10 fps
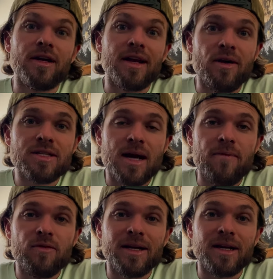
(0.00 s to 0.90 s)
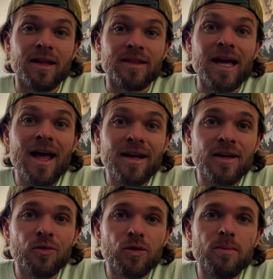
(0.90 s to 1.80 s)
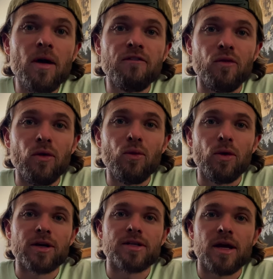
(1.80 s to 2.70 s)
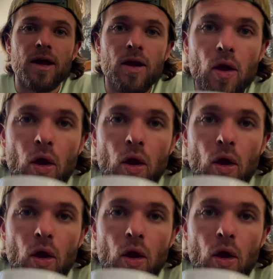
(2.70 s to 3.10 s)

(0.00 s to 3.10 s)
and now it's time for me to get in the editing room for the workday.